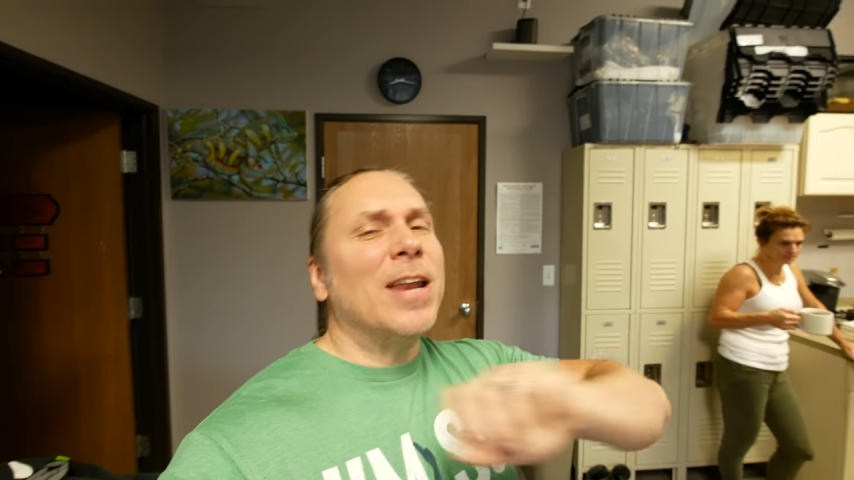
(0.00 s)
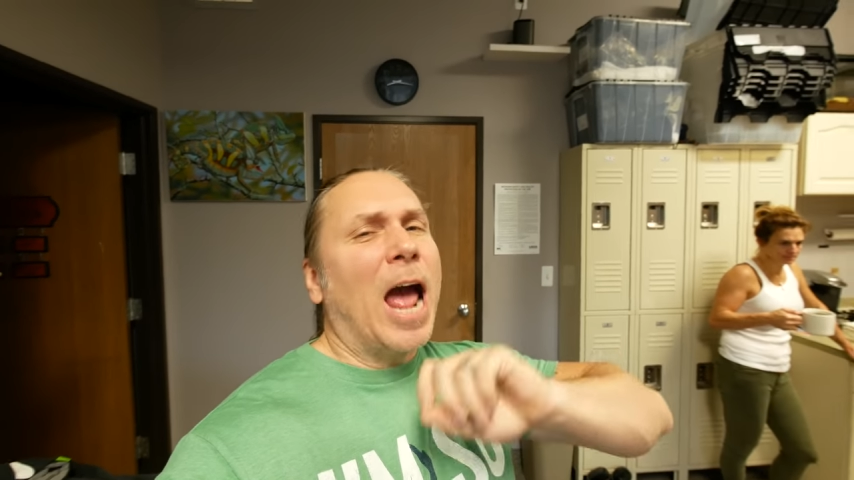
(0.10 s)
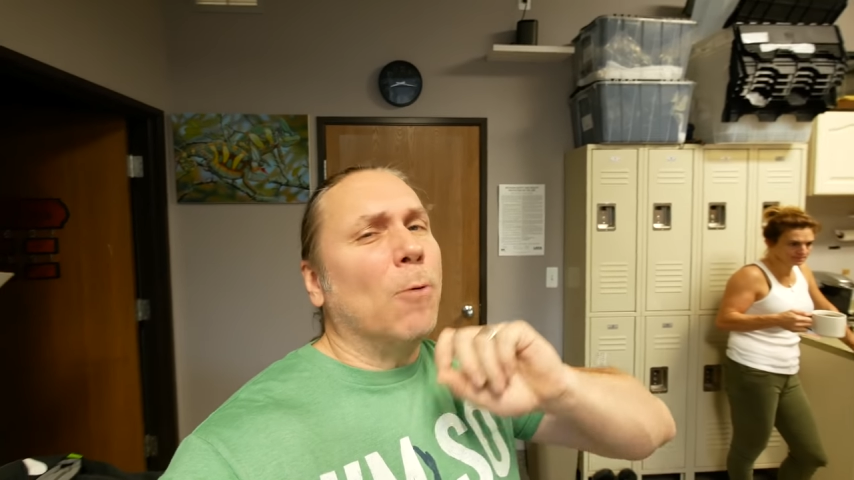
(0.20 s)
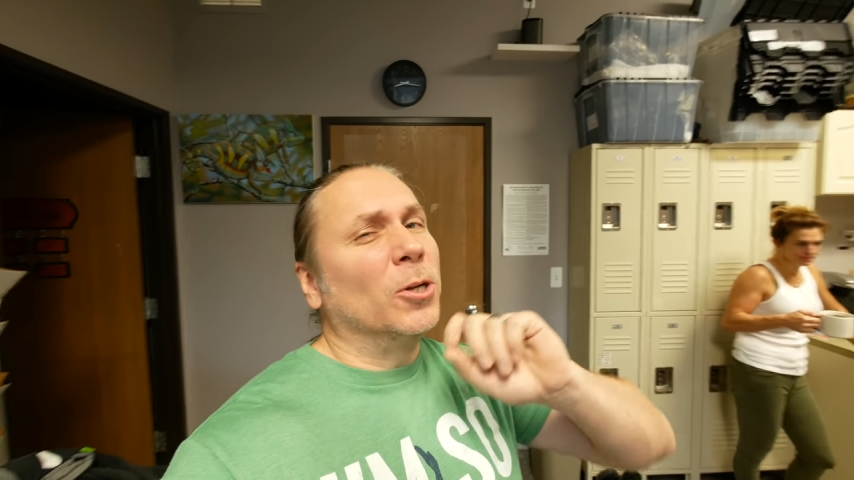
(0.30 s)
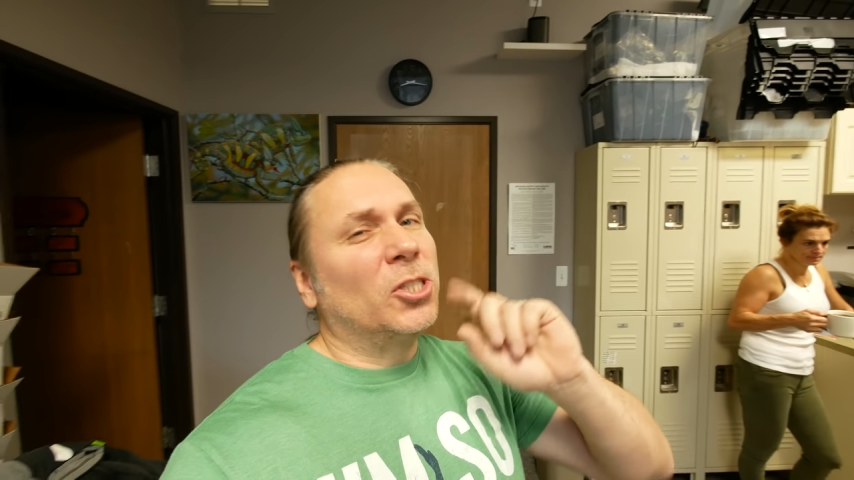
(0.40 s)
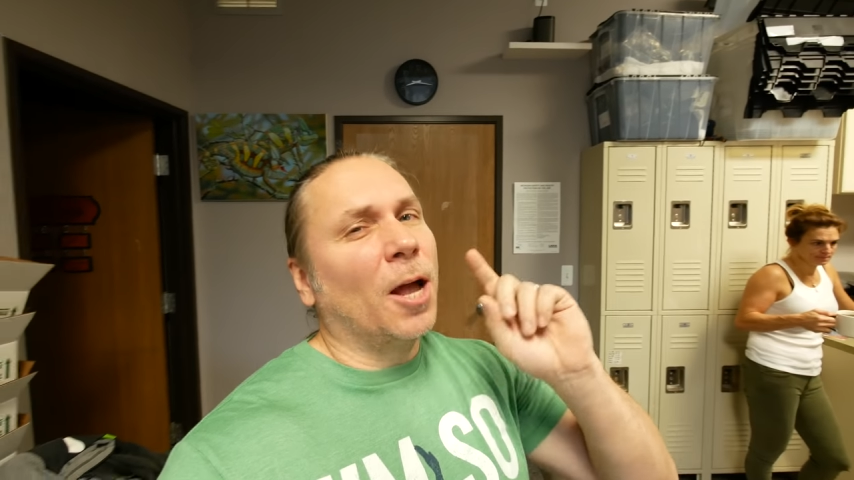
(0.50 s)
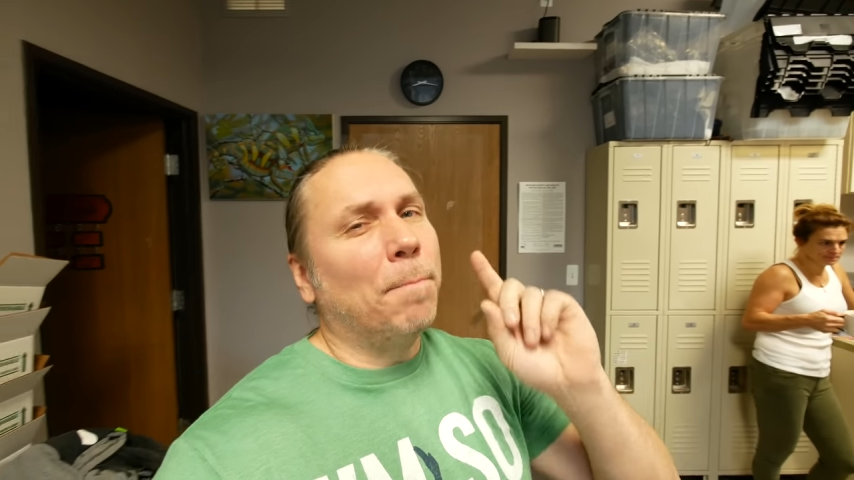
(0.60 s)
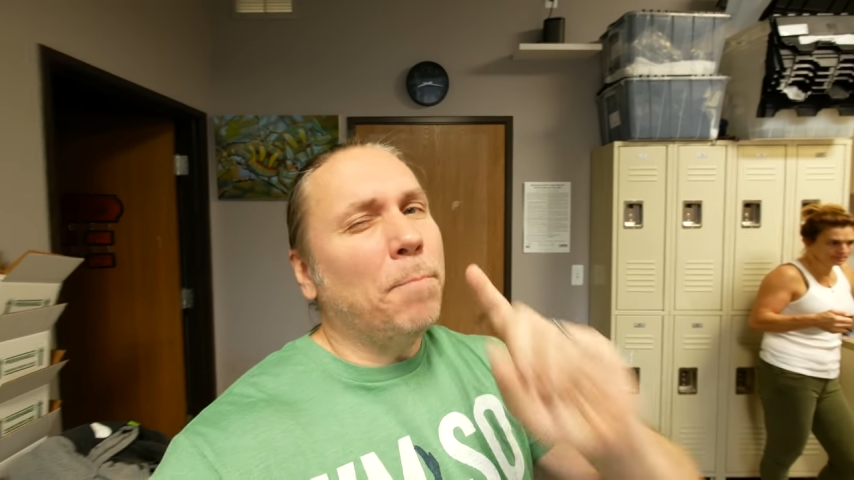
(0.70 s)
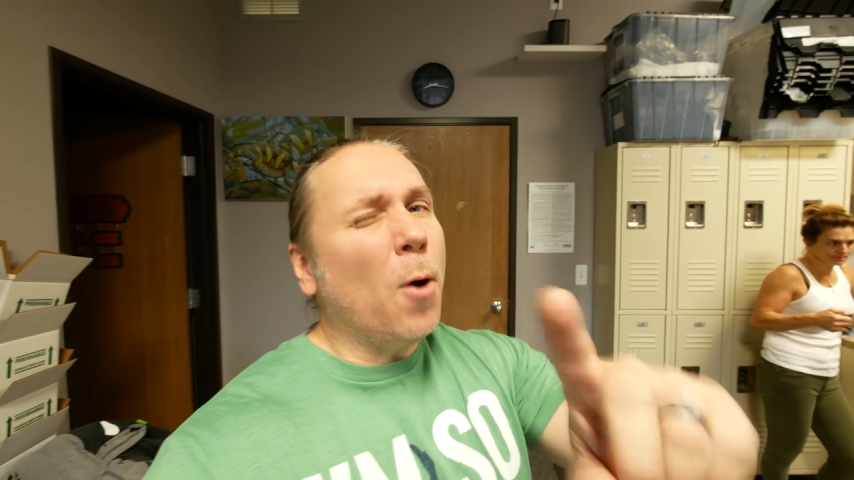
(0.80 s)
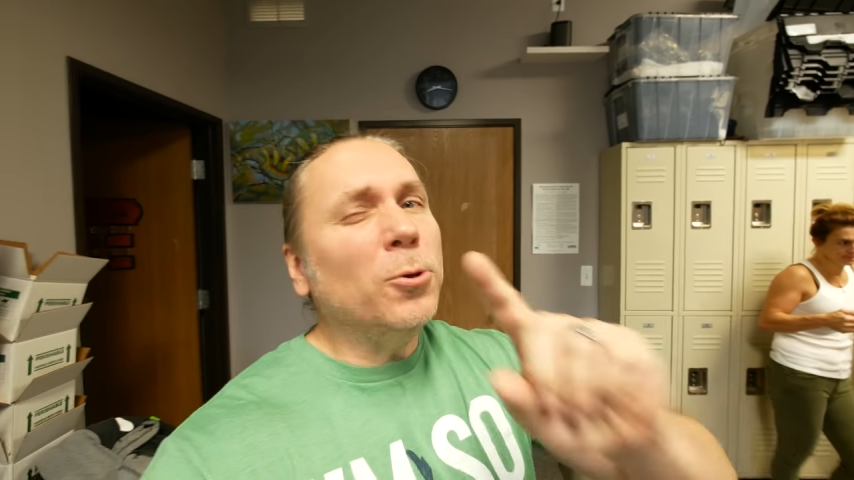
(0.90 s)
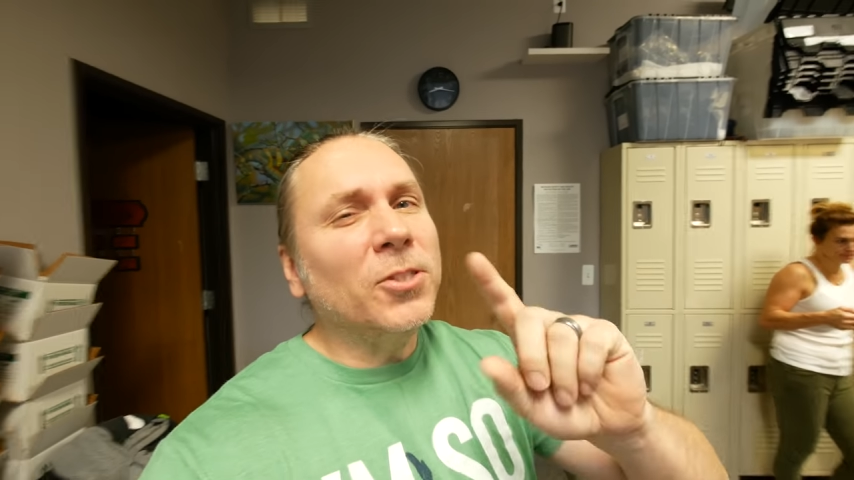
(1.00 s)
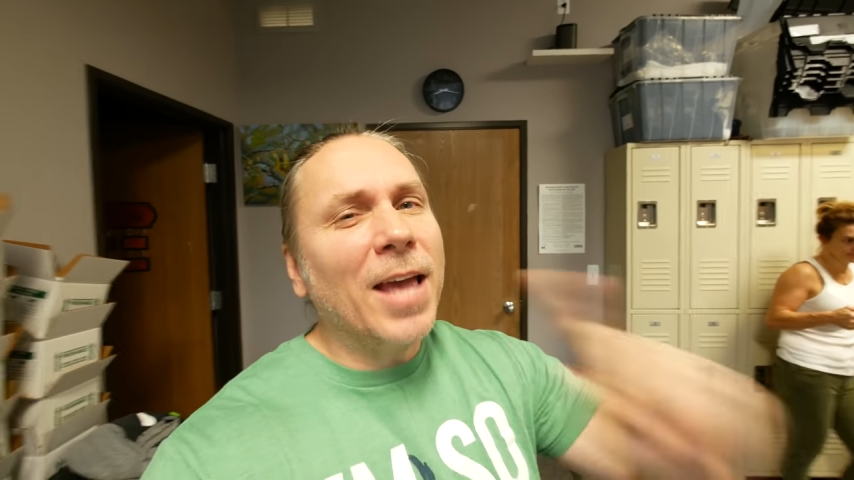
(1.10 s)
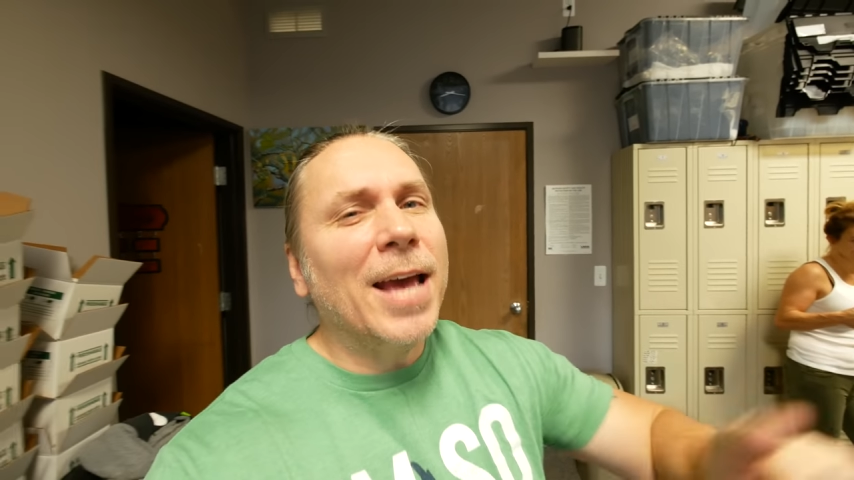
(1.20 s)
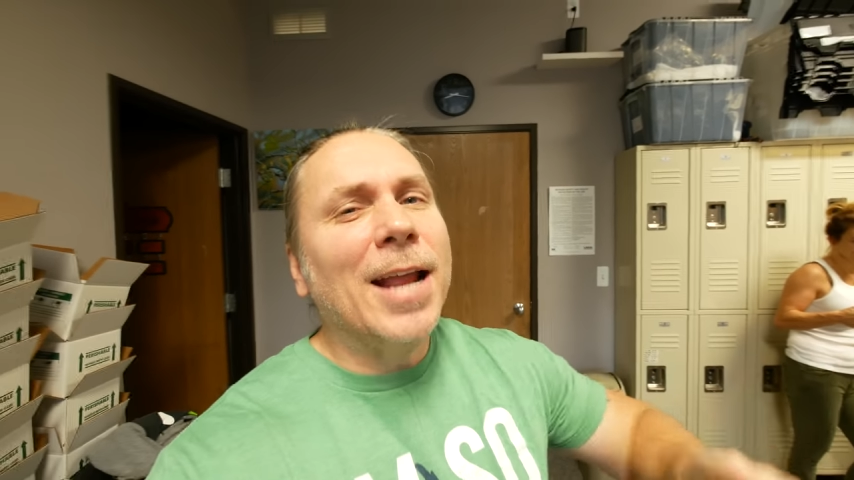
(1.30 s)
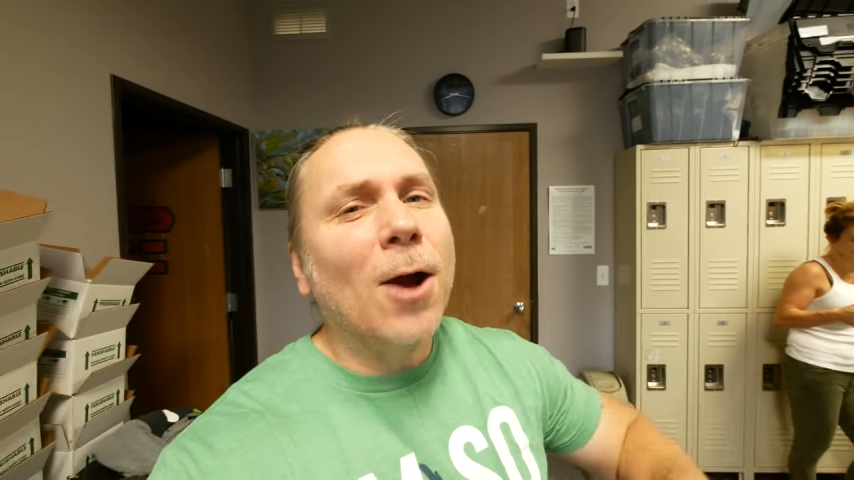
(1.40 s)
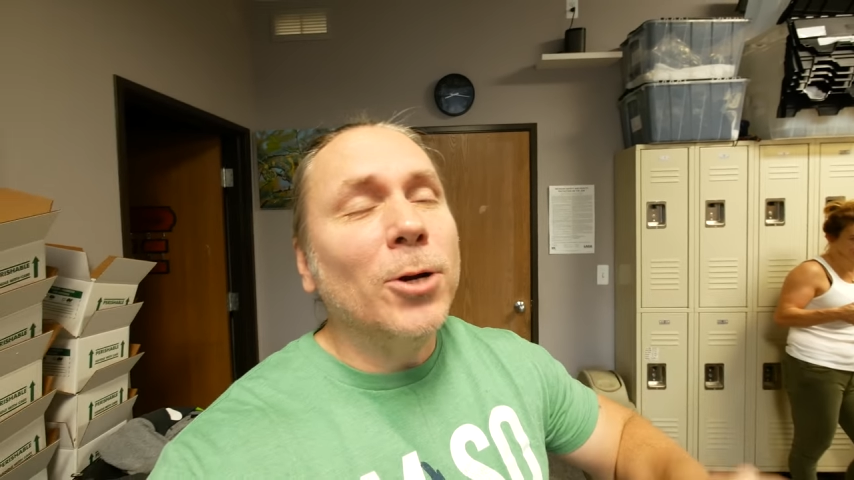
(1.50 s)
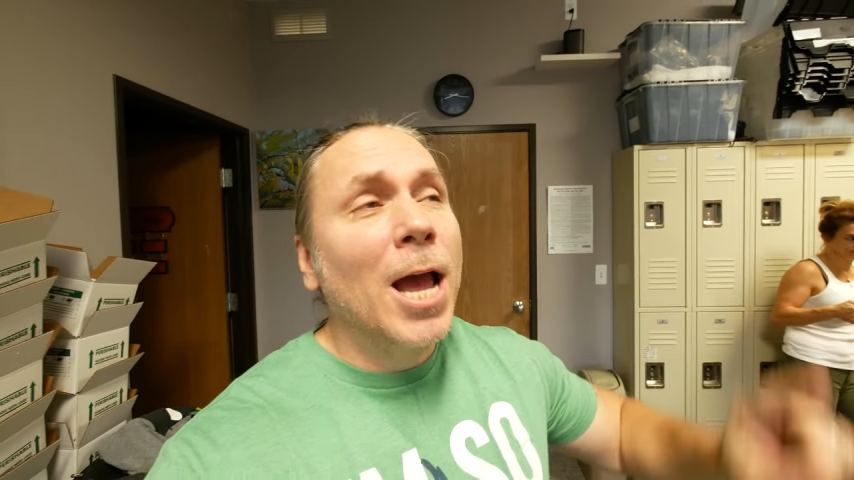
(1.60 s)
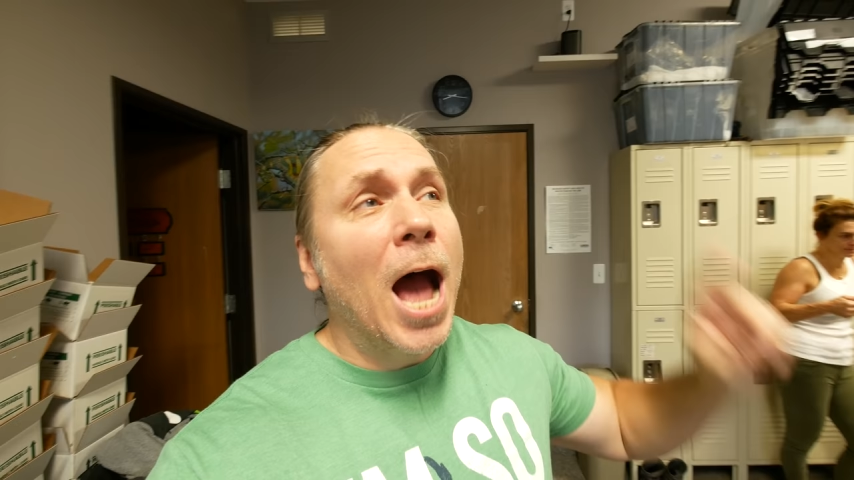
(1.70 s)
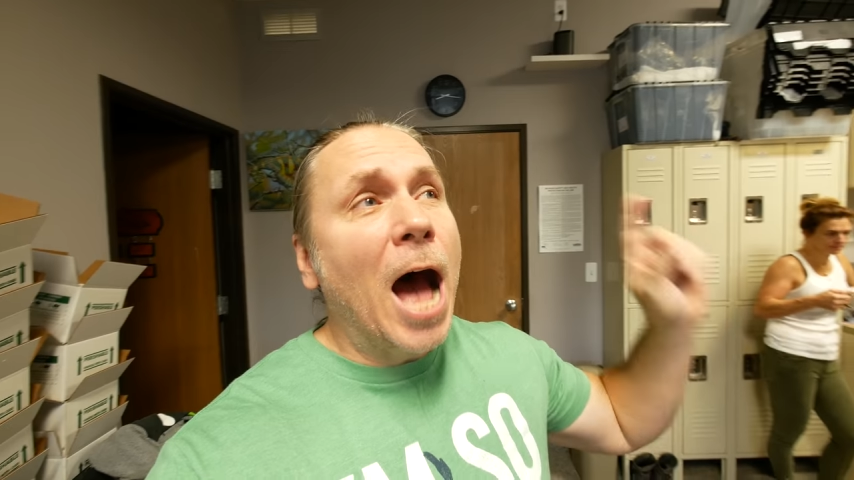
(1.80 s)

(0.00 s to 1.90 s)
that I was supposed to head out